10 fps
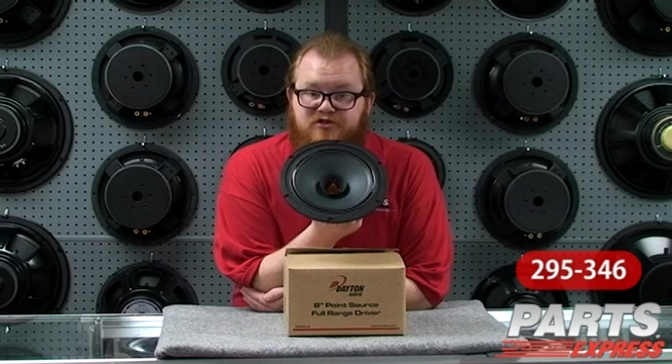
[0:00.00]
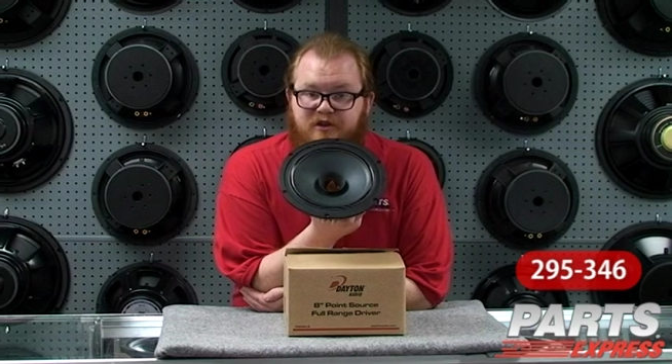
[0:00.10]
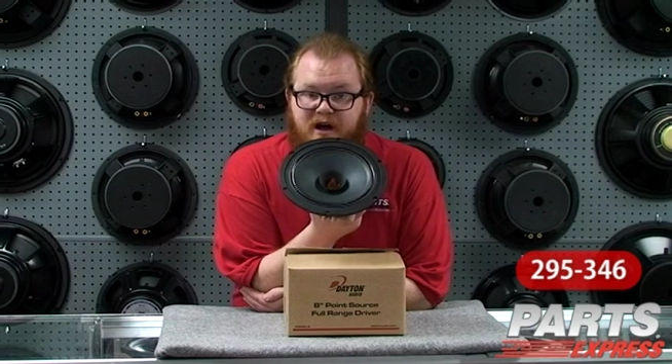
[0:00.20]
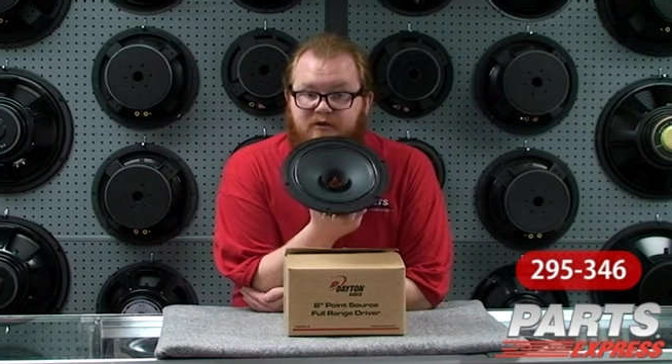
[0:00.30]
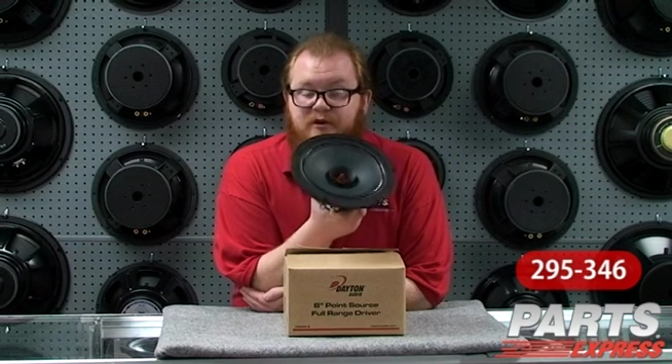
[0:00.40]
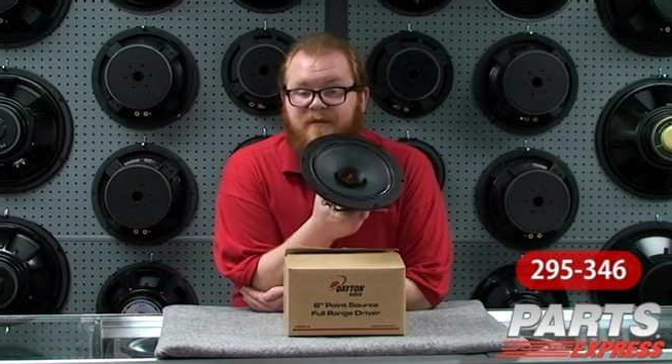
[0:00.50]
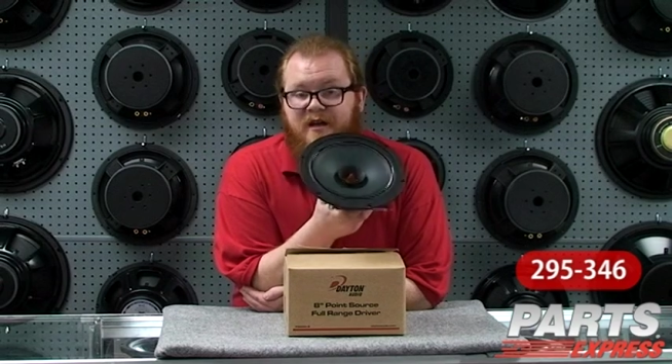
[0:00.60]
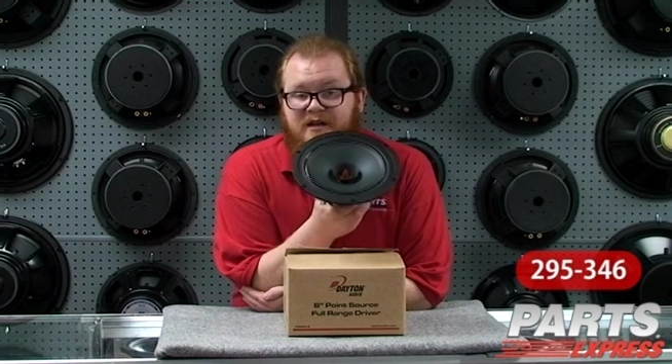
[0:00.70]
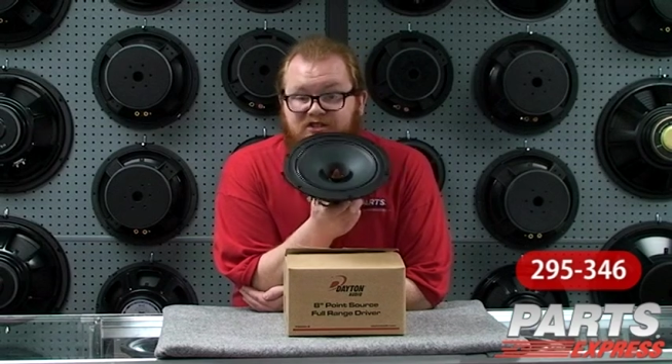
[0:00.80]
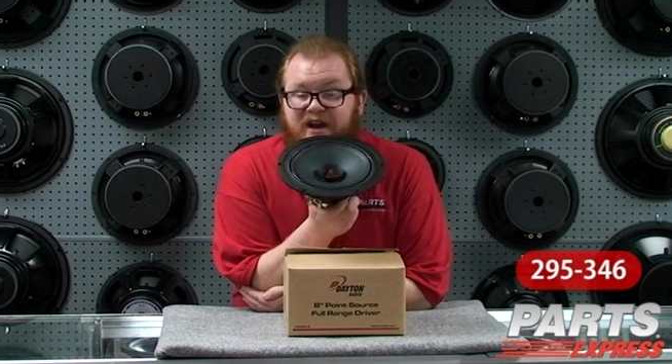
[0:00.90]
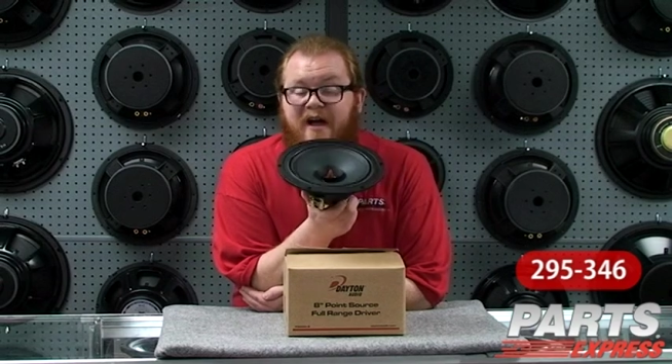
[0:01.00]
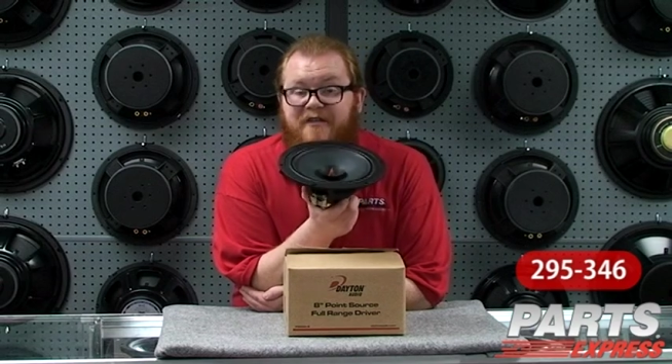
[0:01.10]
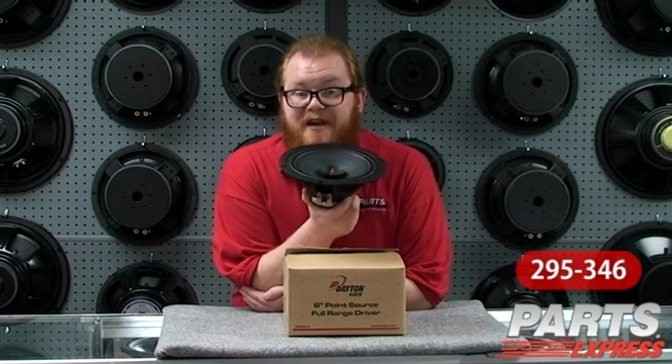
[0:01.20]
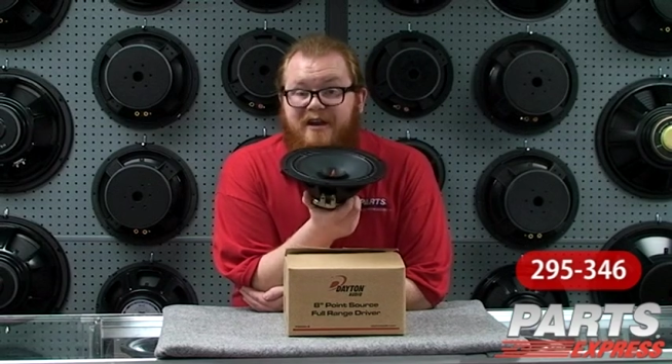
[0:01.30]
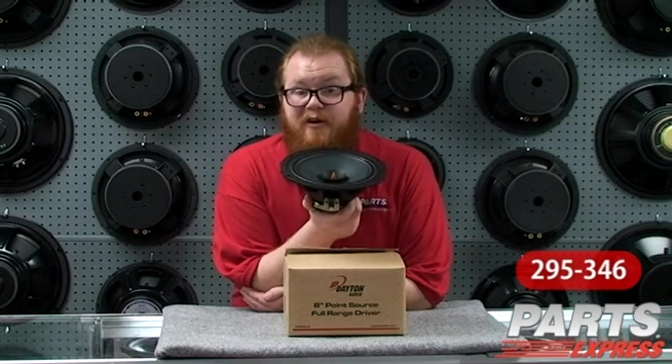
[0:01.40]
driver, check out the
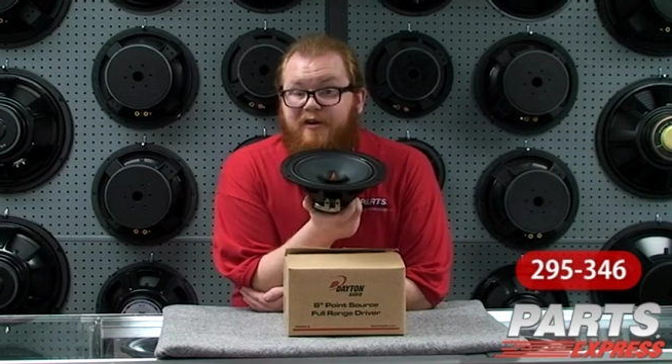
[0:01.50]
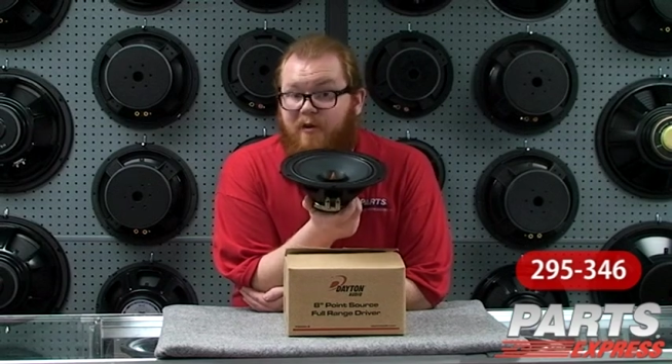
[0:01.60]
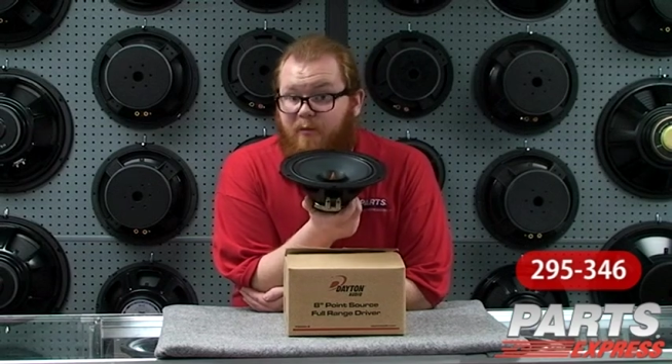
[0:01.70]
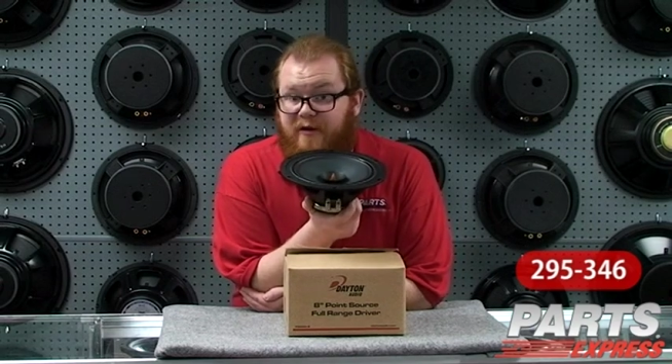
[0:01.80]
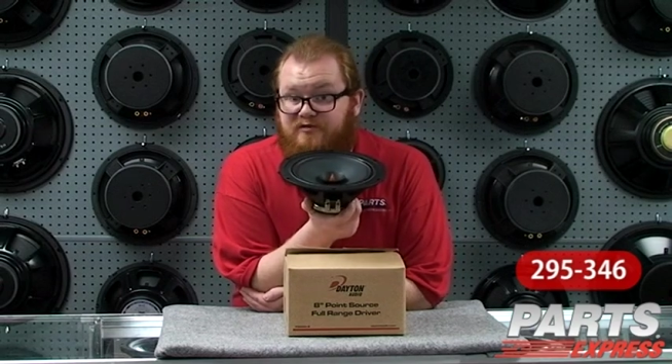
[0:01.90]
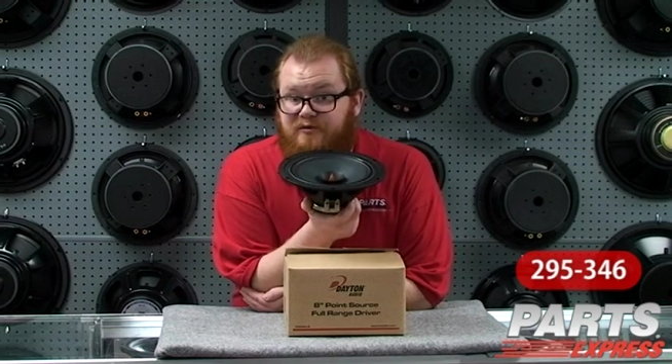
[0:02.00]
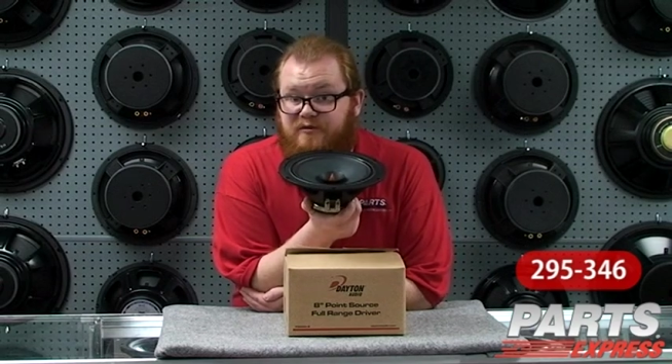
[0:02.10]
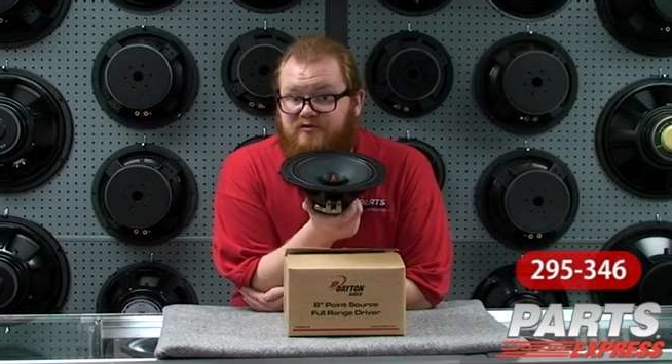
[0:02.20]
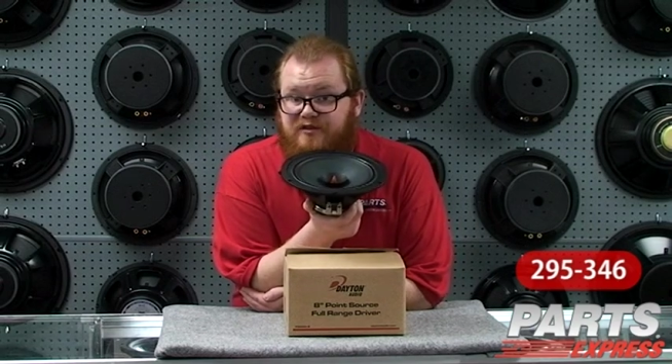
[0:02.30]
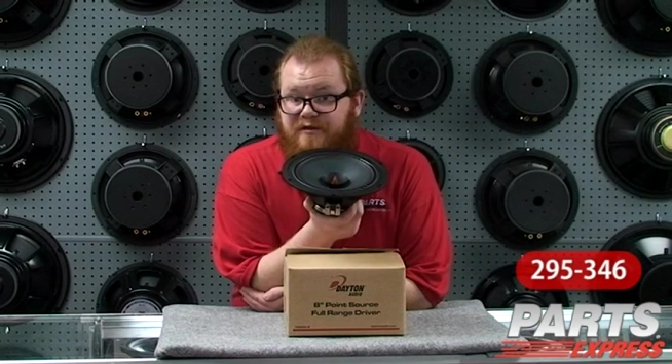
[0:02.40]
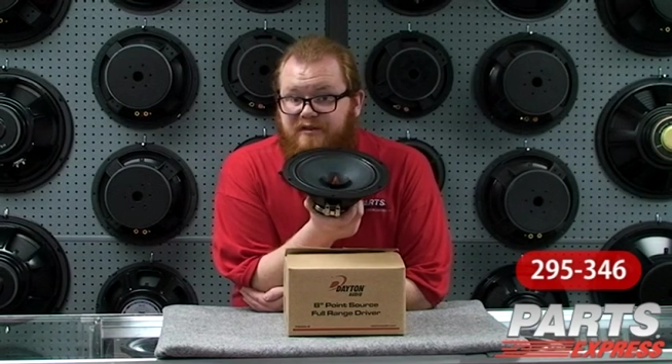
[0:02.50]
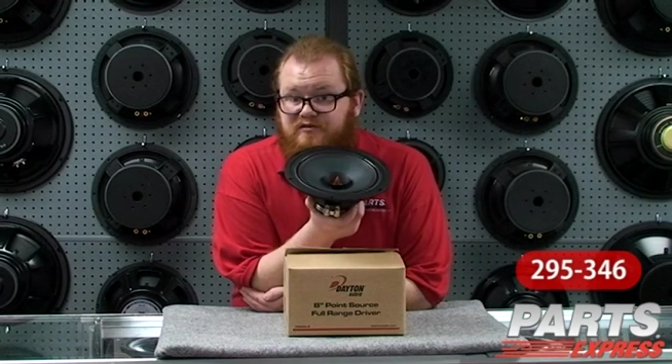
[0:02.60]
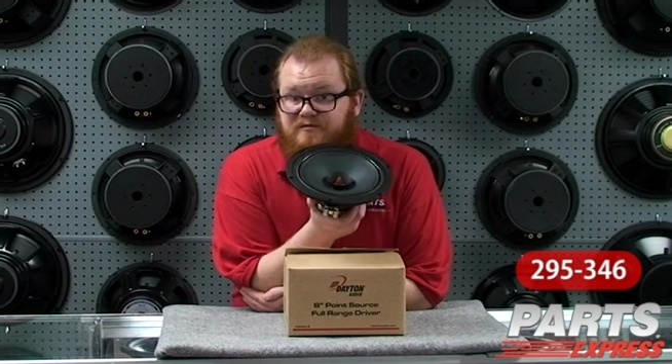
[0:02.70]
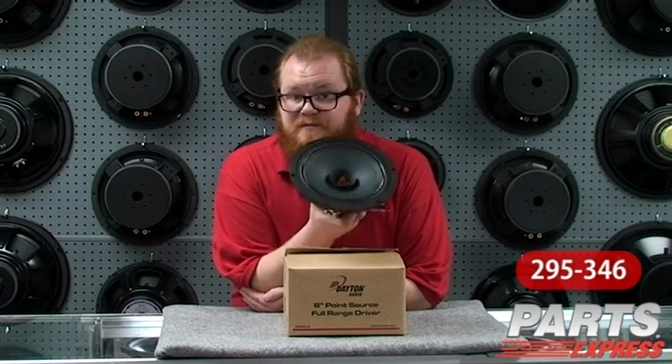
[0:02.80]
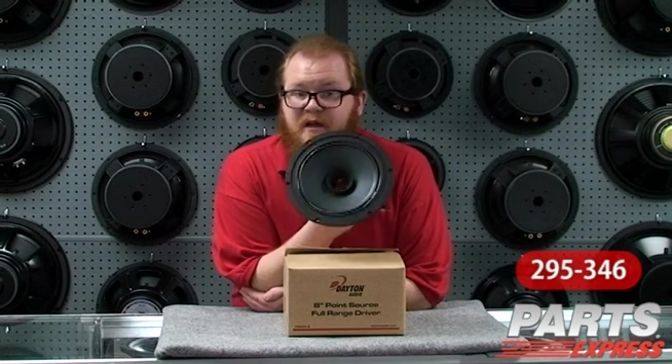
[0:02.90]
Dayton Audio Point Source series.